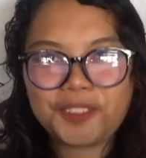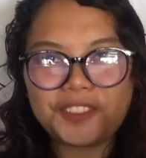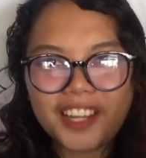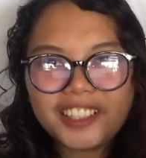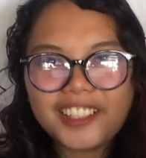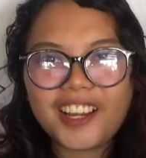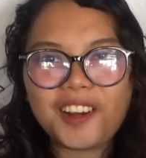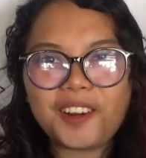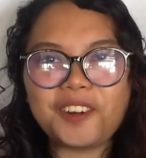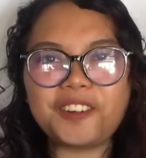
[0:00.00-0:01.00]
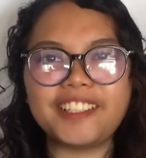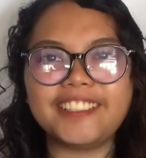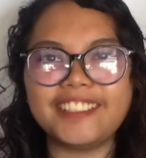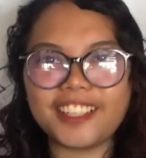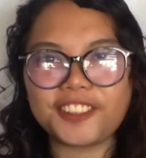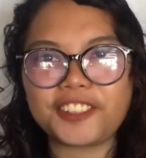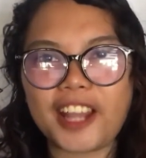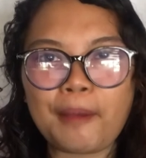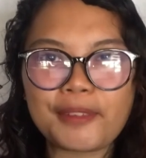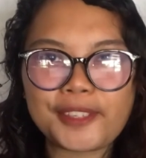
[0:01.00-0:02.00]
there you go, another
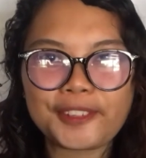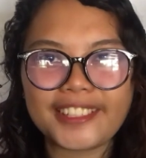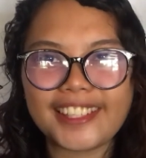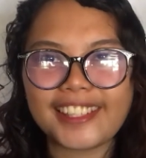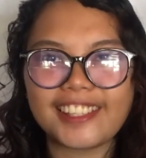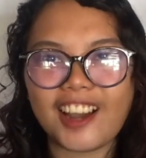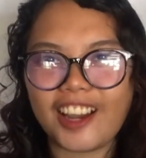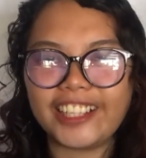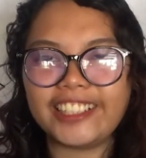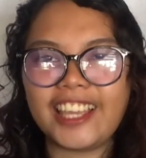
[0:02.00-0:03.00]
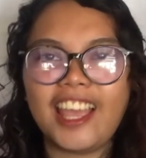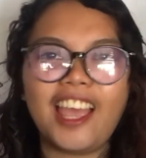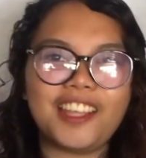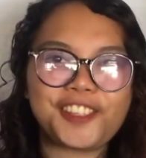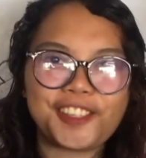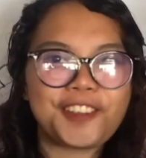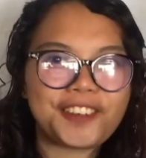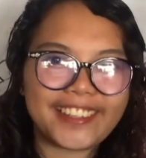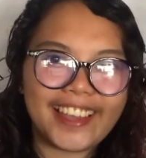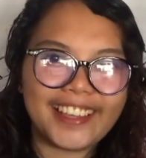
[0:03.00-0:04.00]
episode is done, and see you
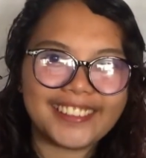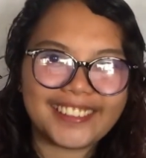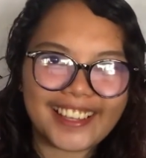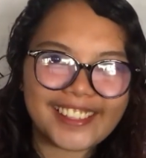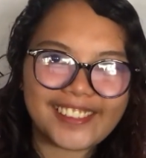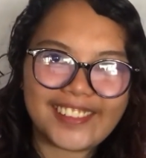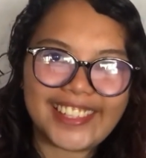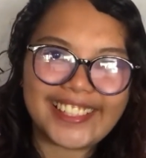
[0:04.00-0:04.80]
again next week.